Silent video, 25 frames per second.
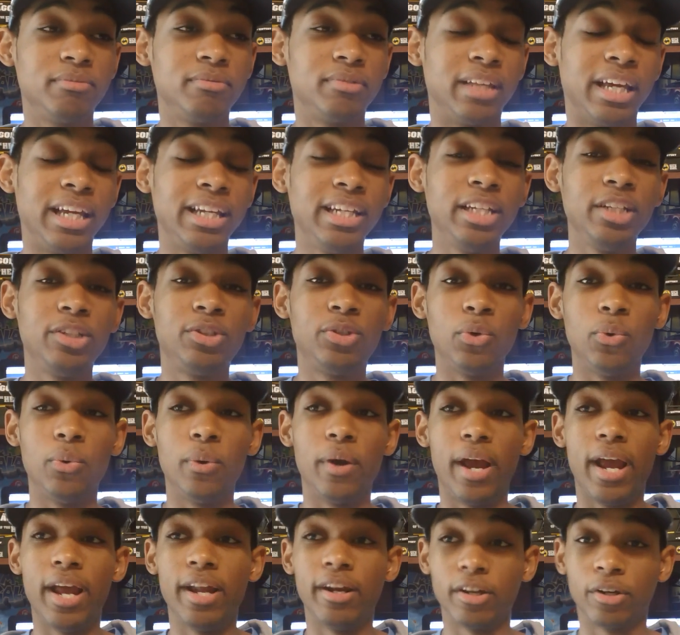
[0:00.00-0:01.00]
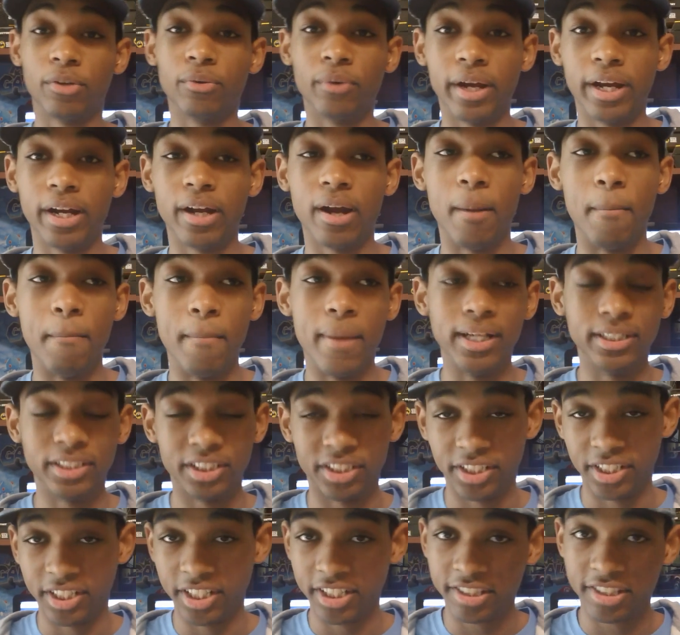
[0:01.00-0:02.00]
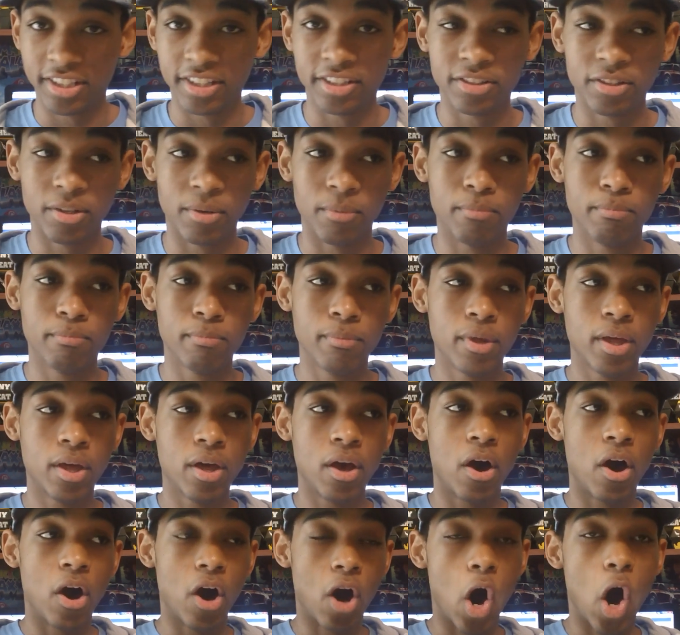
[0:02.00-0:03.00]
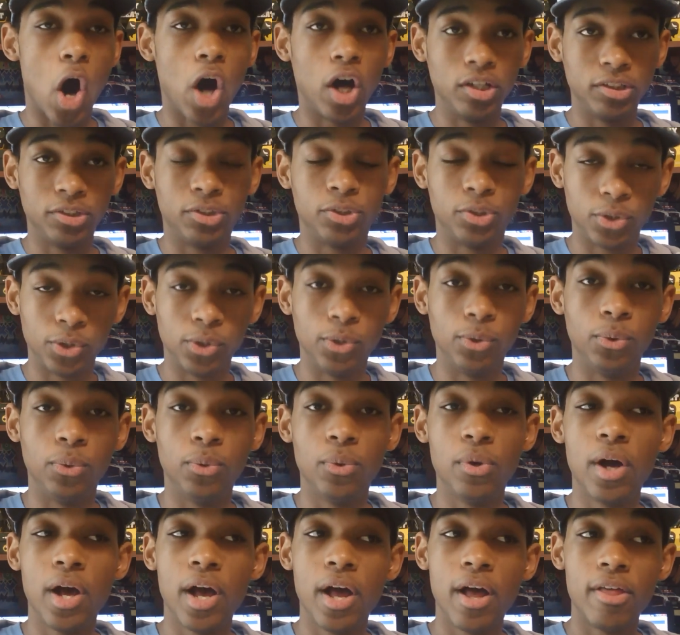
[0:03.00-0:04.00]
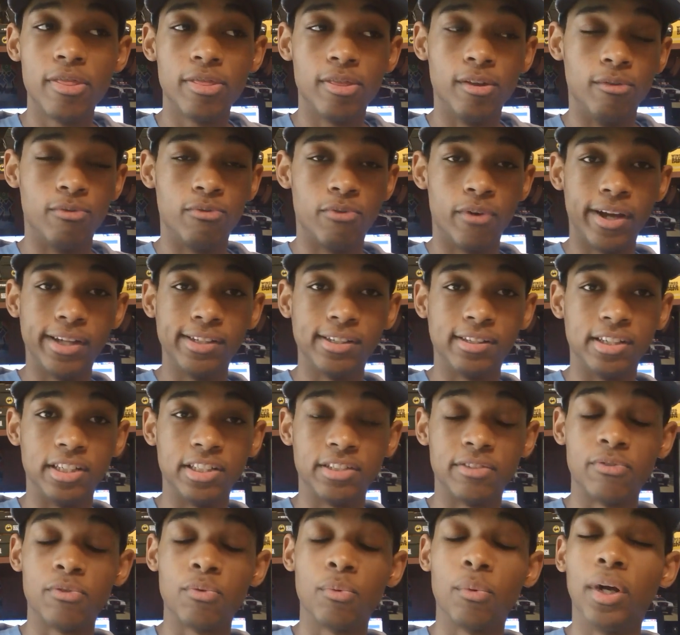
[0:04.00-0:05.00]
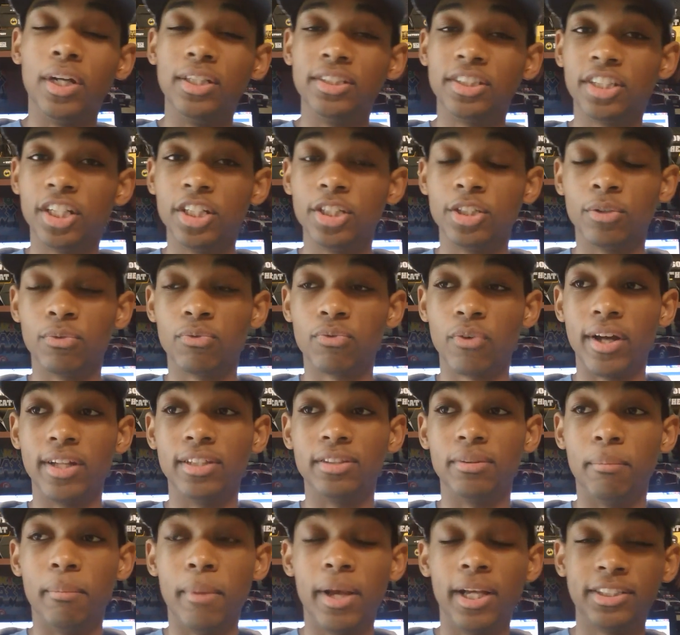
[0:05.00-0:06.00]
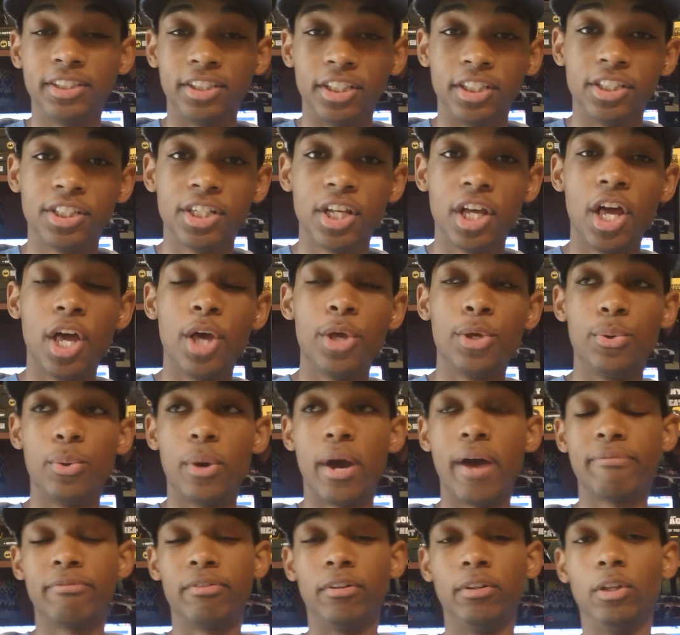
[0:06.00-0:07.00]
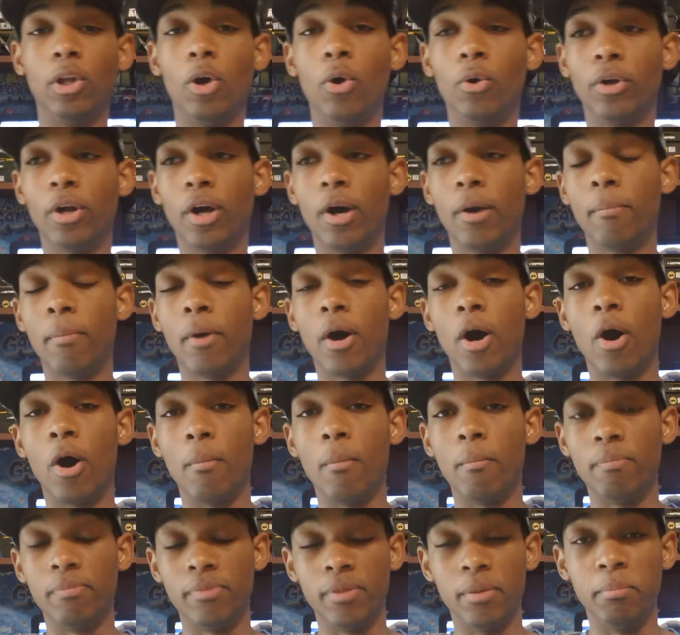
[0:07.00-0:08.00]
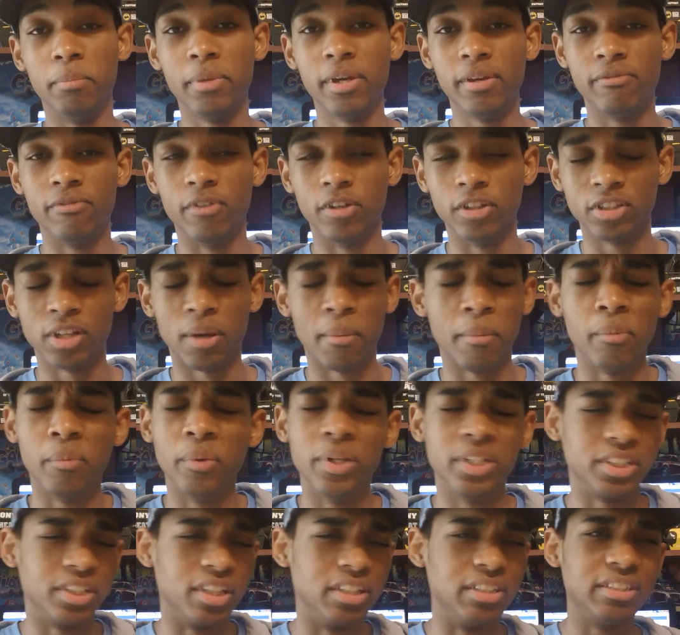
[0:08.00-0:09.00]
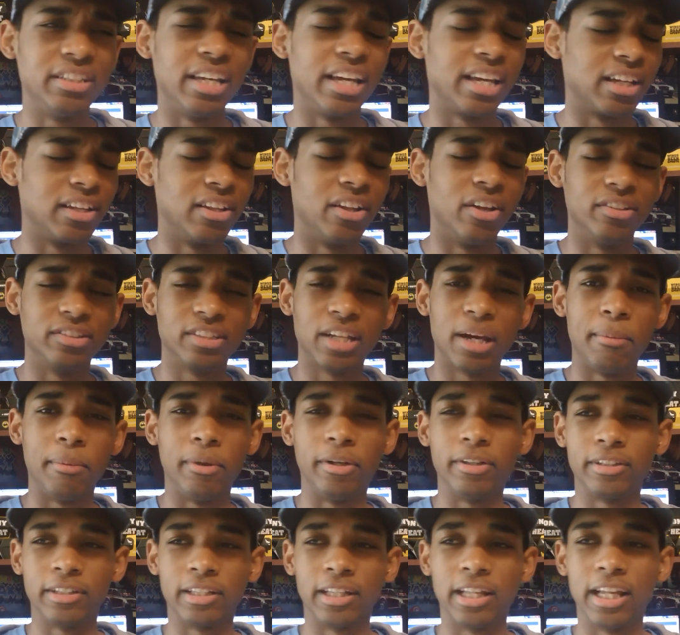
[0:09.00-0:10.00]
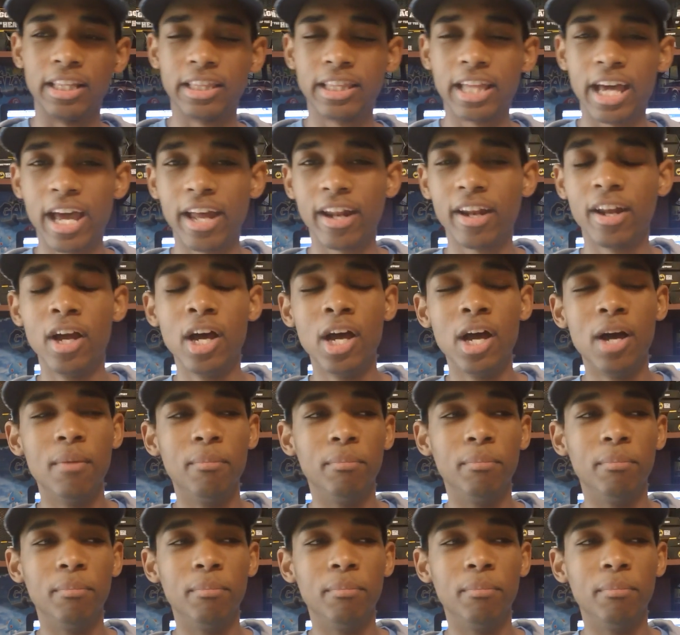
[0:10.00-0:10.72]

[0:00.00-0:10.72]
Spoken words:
They need to integrate a messaging system onto the friends list. If you want to send your friends a message, you have to load up the Miiverse. I mean, which doesn't take a long time or anything like that.